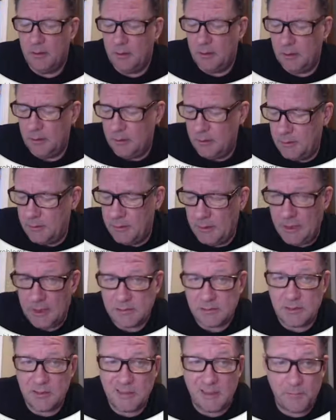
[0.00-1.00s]
And
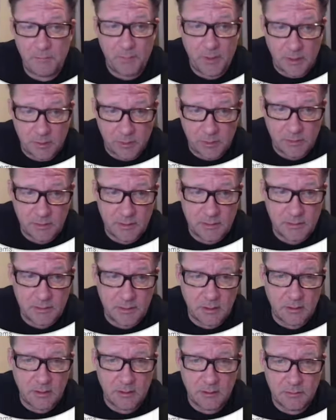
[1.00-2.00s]
Knack's a lot better at this
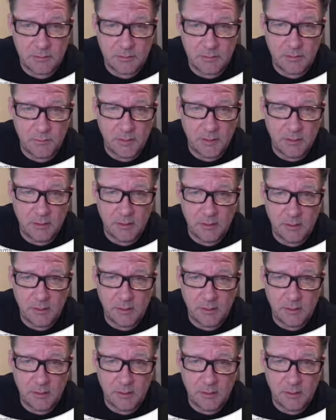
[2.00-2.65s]
than they used to be.